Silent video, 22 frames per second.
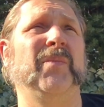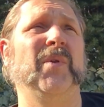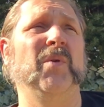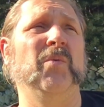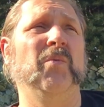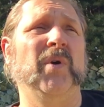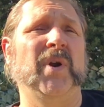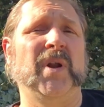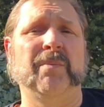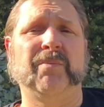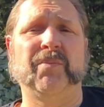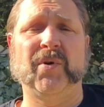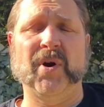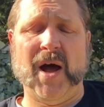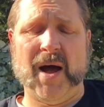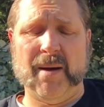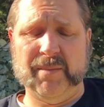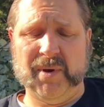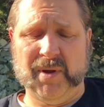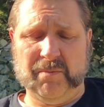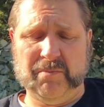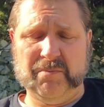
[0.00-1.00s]
what a
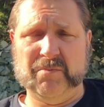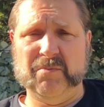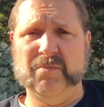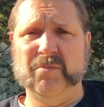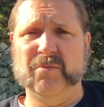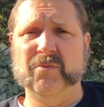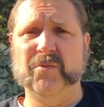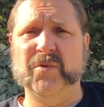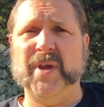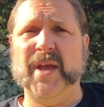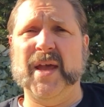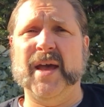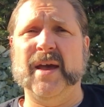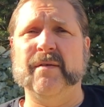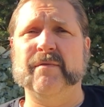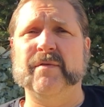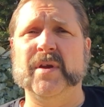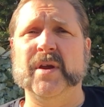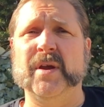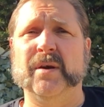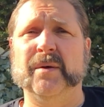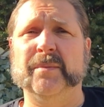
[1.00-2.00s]
problem we have
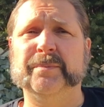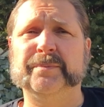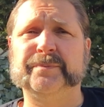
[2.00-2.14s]
here.